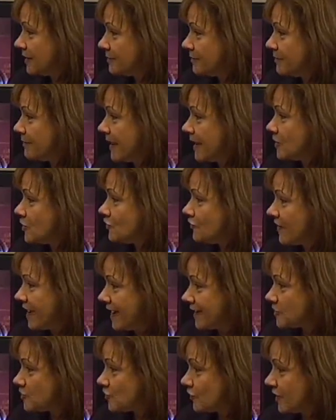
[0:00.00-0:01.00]
um,
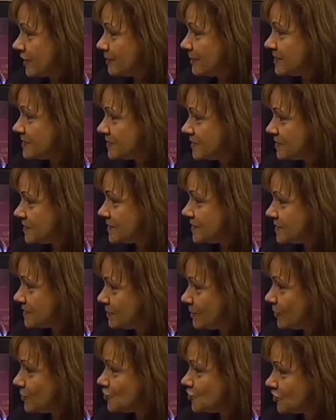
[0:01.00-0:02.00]
manufacturing businesses
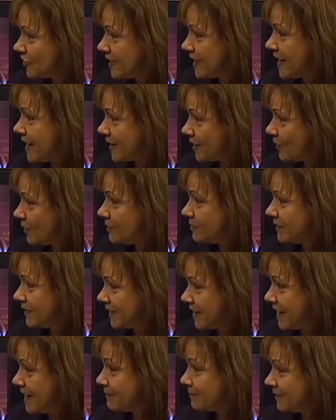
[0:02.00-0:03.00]
in both Chicago and
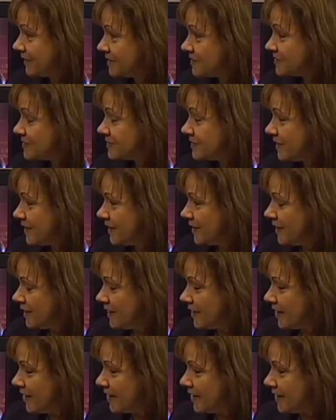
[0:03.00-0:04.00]
Minneapolis.
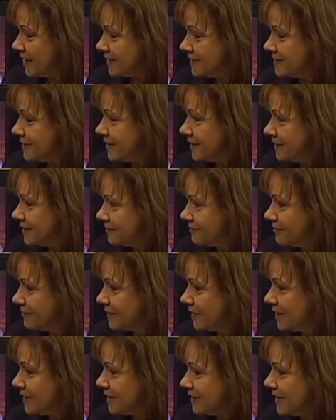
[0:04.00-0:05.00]
And uh,
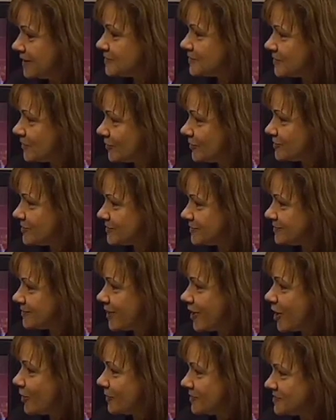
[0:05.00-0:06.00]
yes, there is
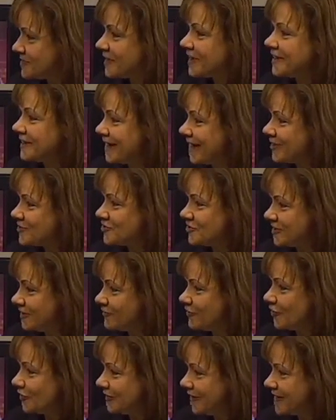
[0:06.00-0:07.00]
always a connection
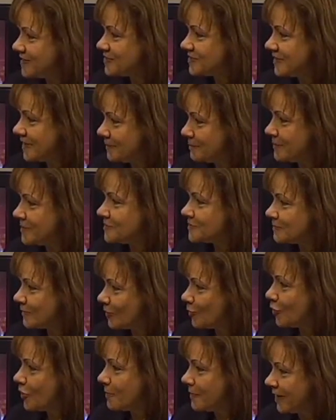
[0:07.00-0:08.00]
if your last name is
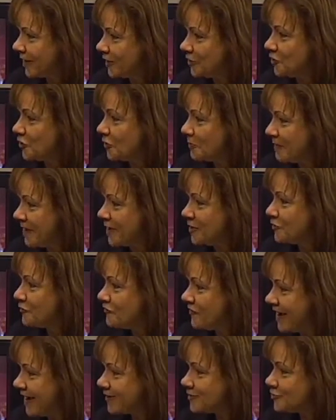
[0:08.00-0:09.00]
McCormick and you're a
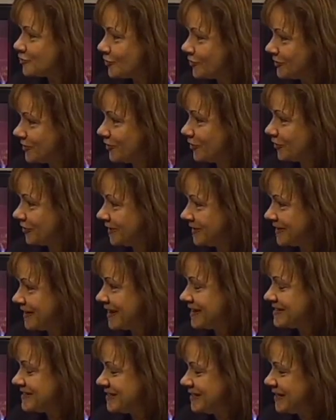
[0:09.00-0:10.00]
manufacturer in the early
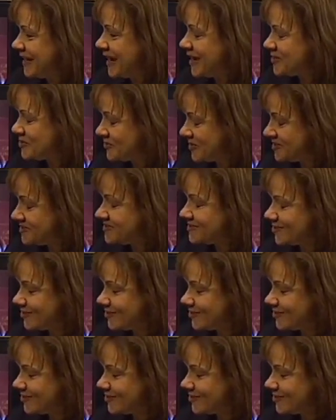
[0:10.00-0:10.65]
1900s.